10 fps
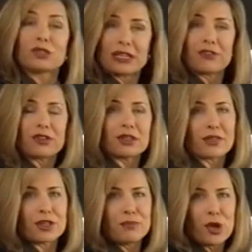little
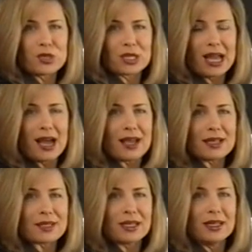different than most
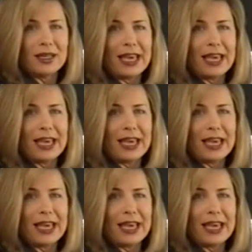cars.